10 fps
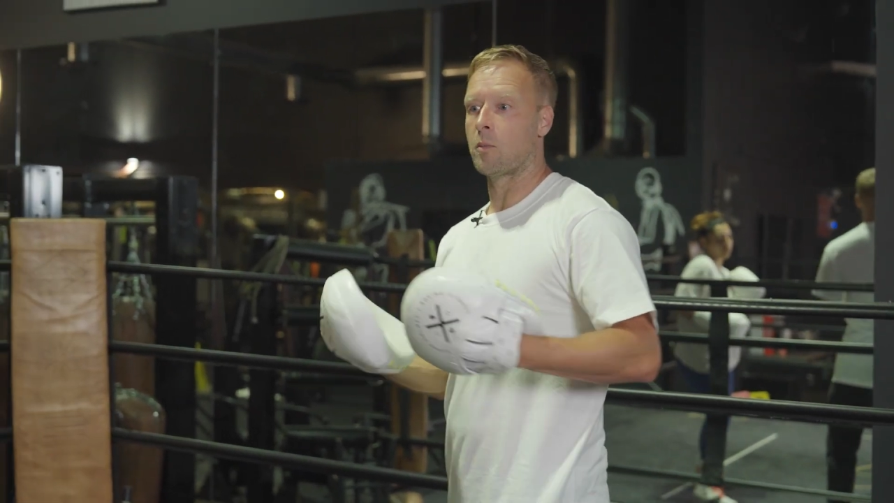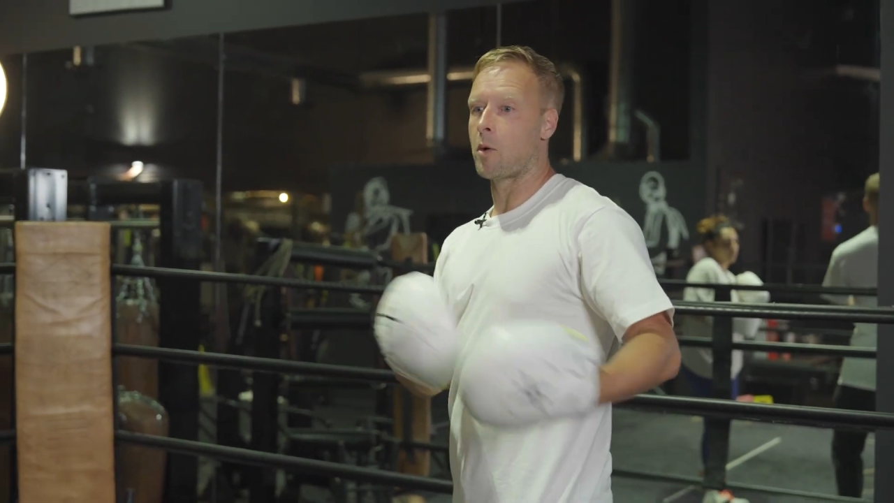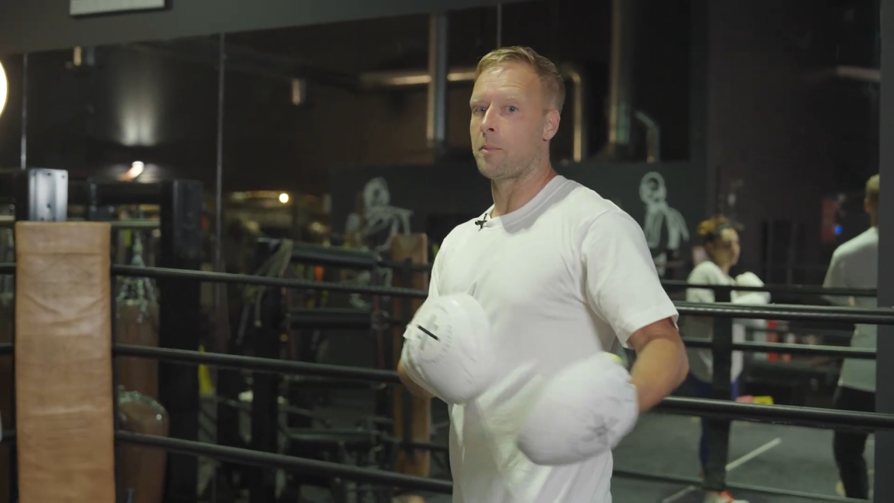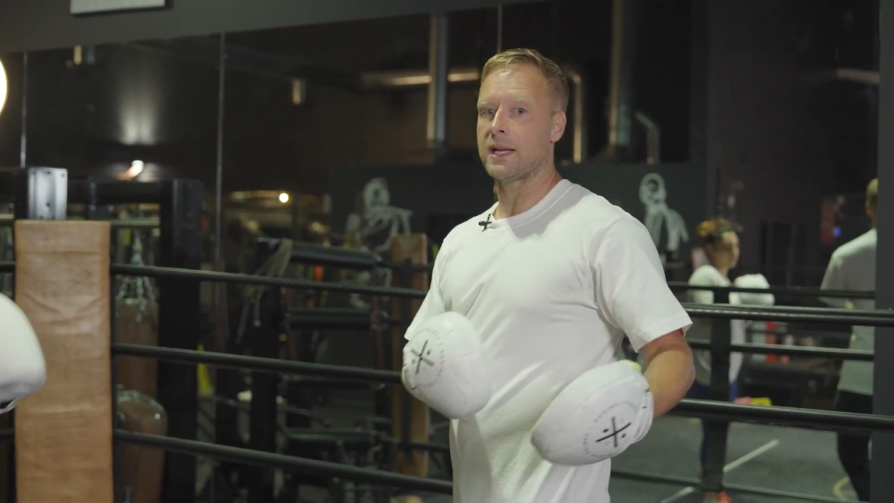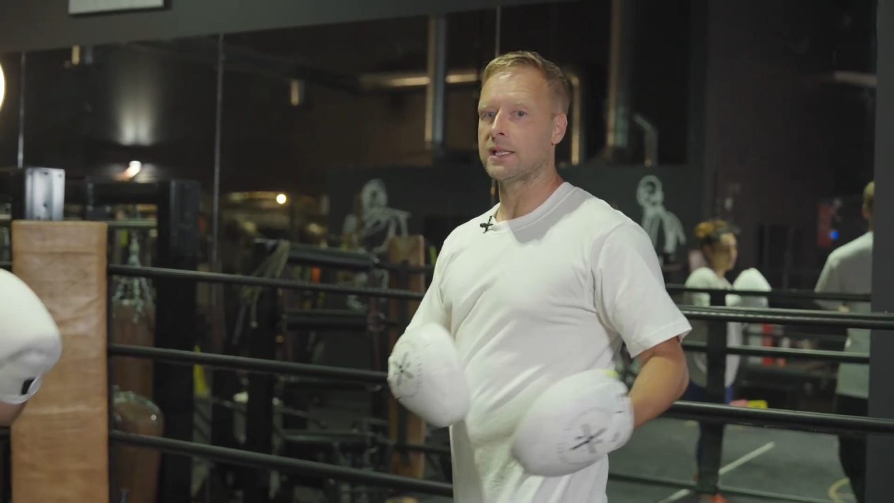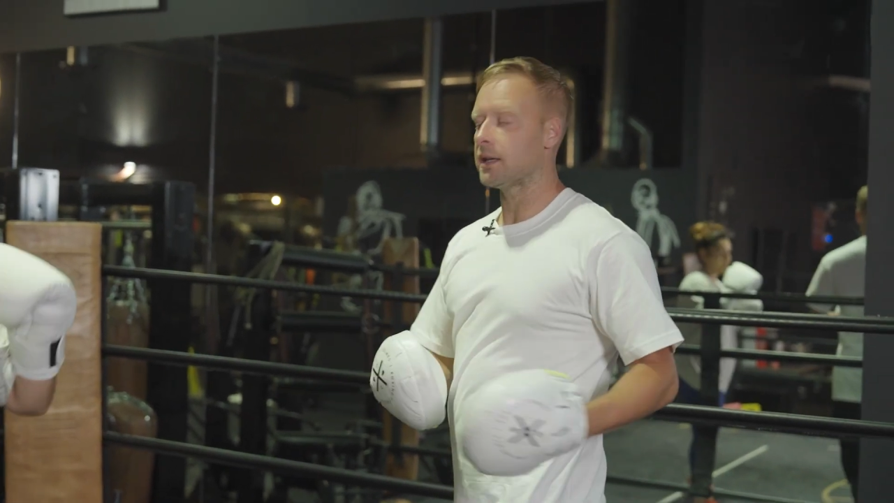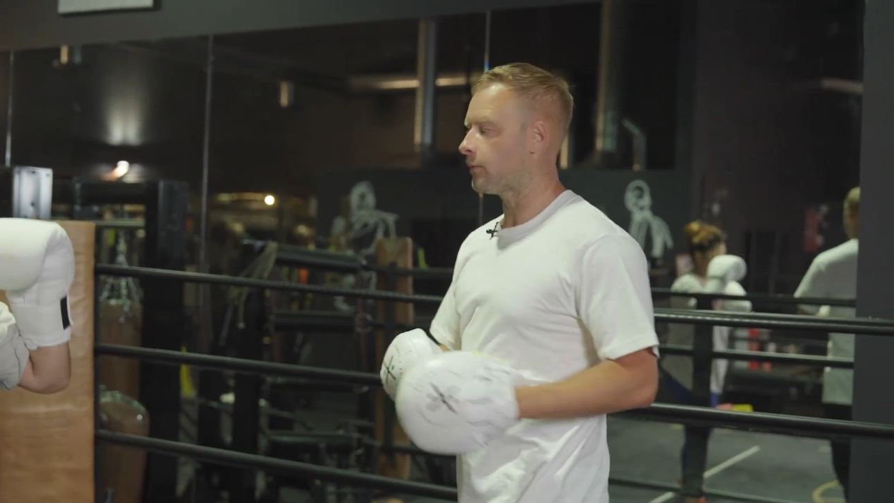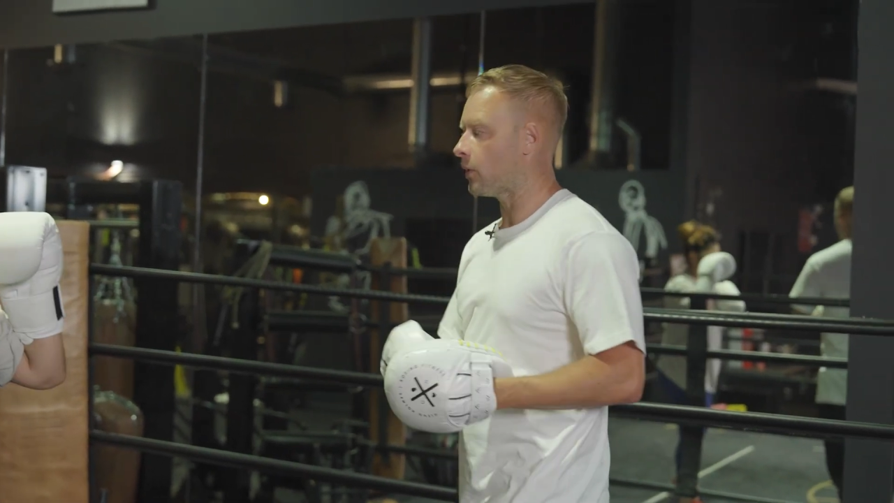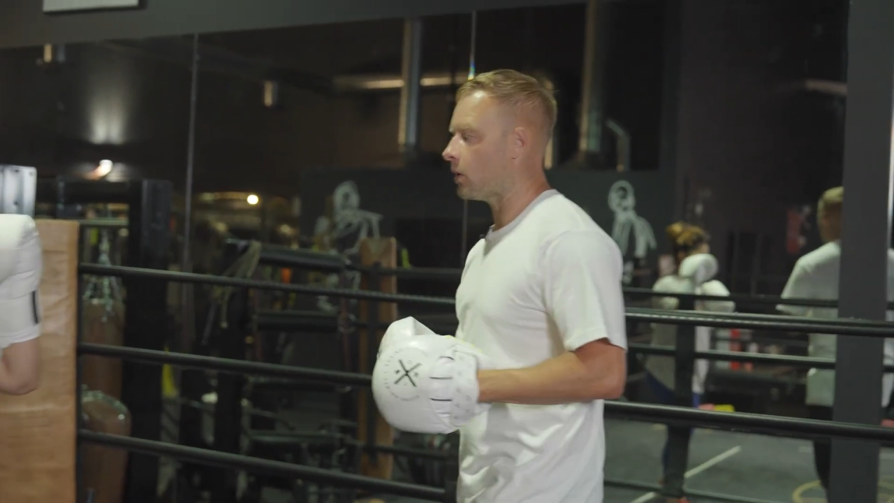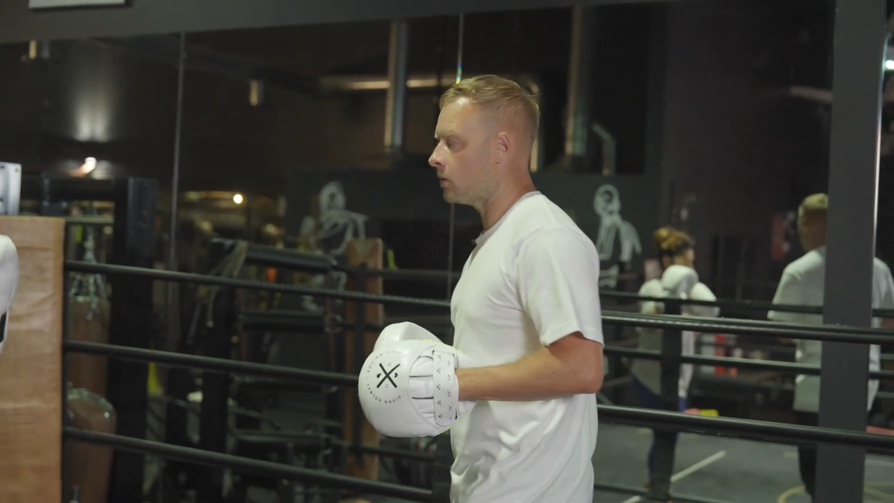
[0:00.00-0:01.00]
more basic
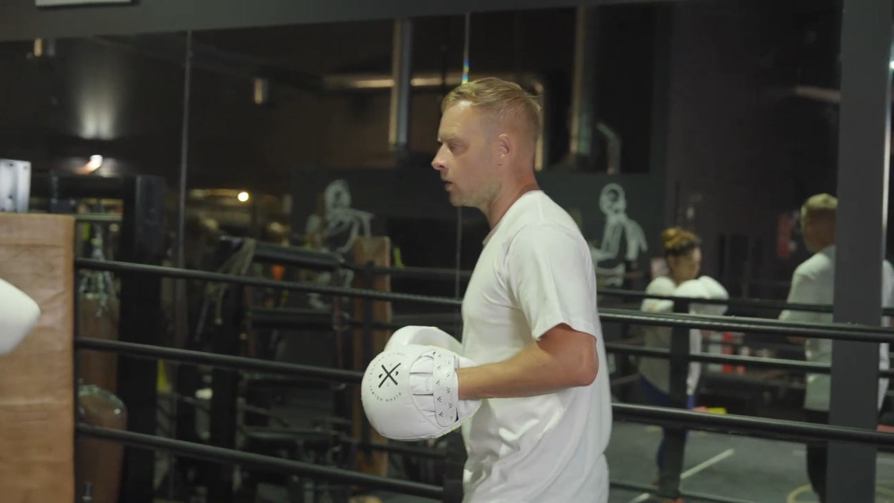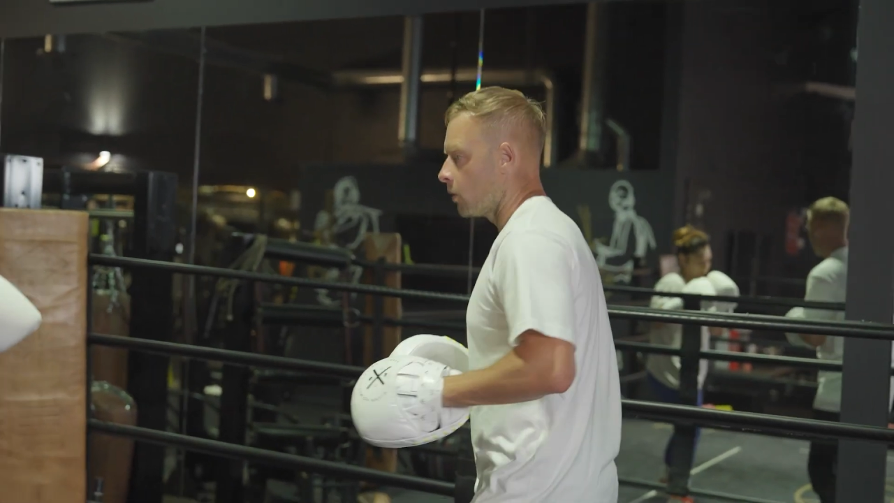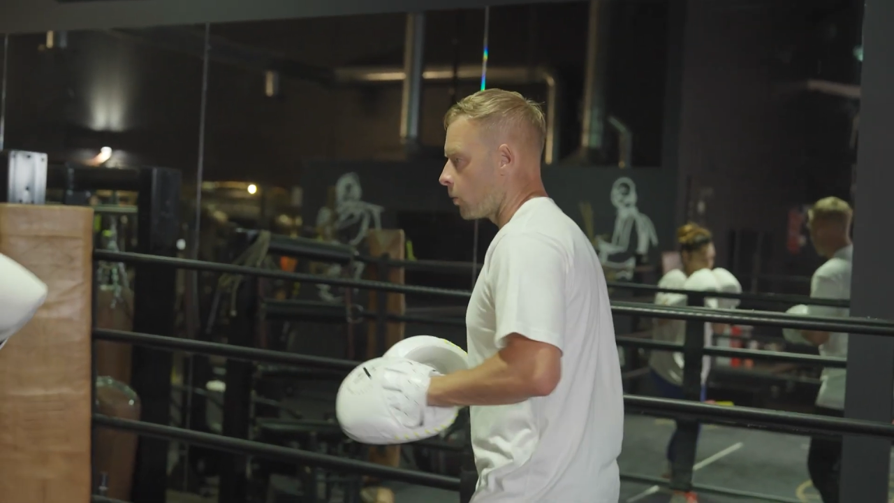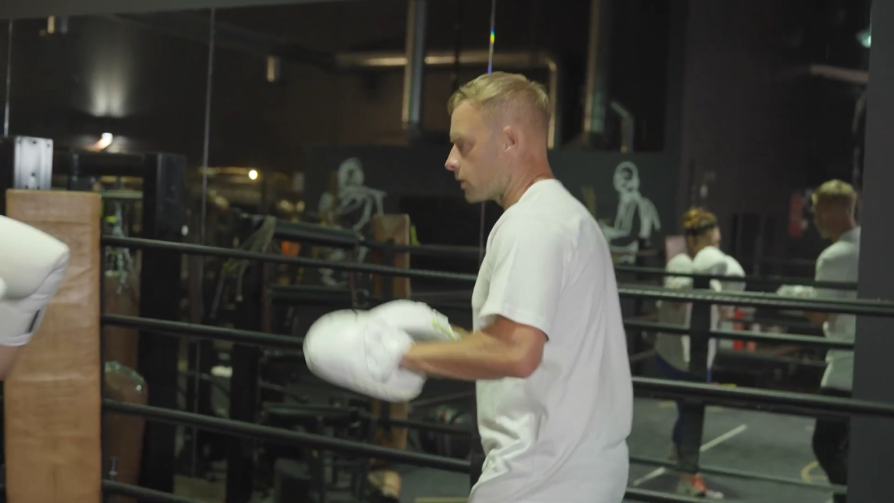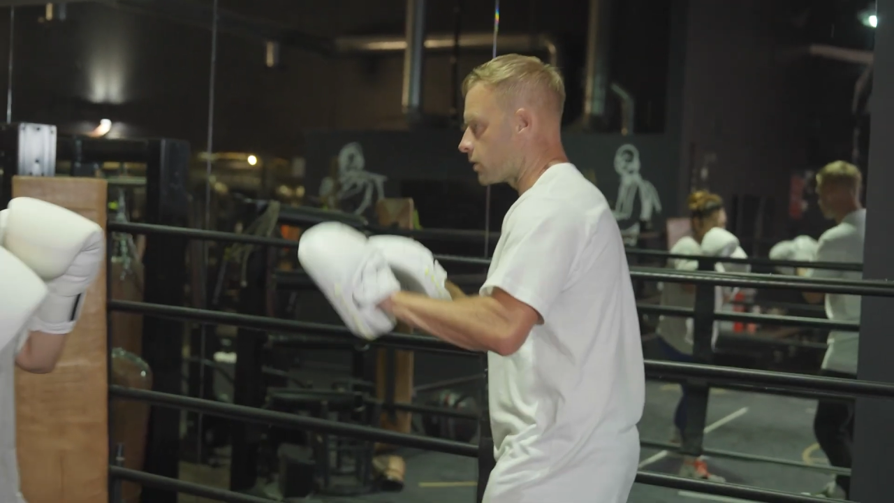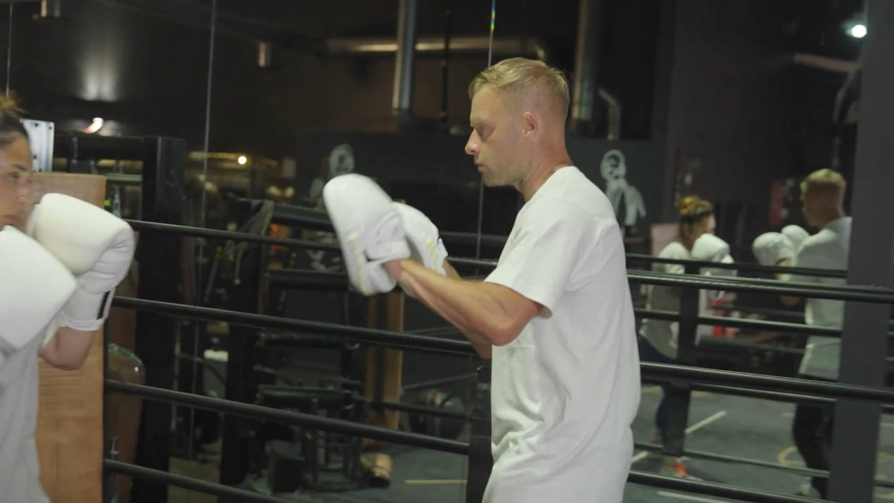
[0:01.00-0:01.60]
flow, 1, 2,